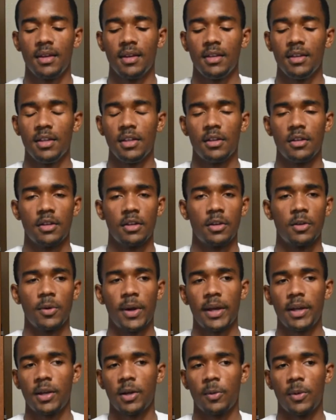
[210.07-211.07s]
they're
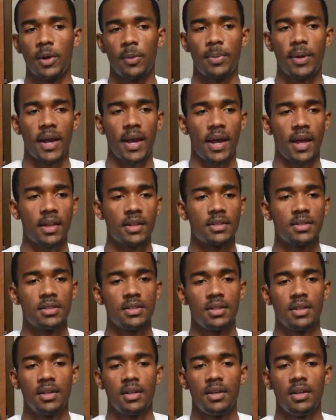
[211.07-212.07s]
great career paths,
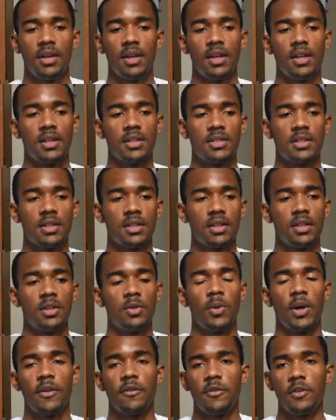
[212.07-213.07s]
and it's a
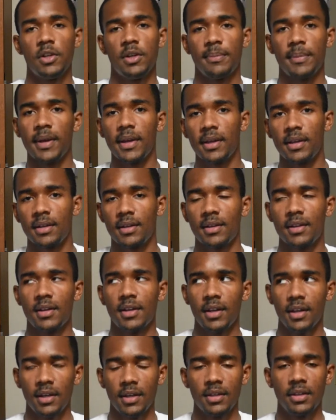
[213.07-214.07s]
good way for you to make
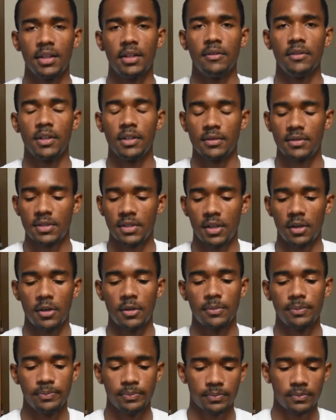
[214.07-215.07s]
a good living.
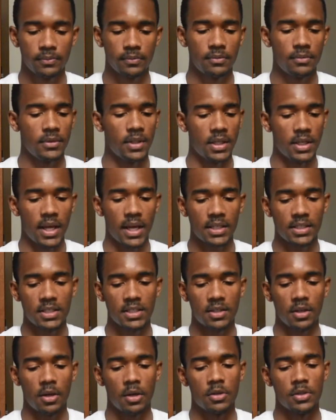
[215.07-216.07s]
So the next
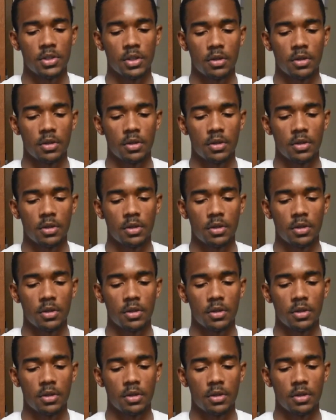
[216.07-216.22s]
is I